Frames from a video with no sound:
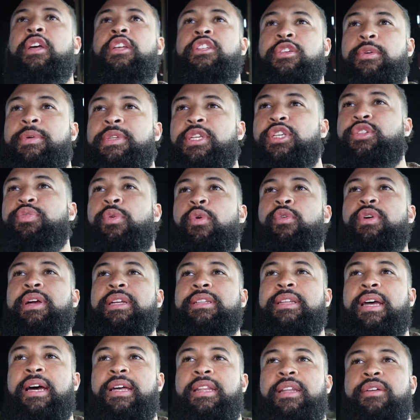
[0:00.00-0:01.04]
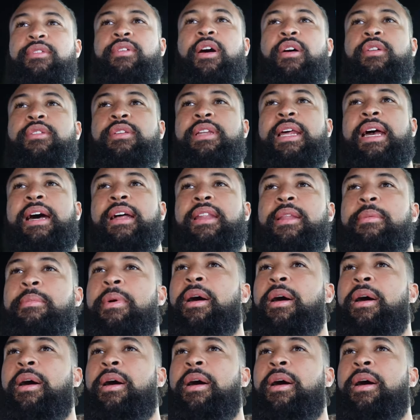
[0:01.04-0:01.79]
So we're just walking down the road now, the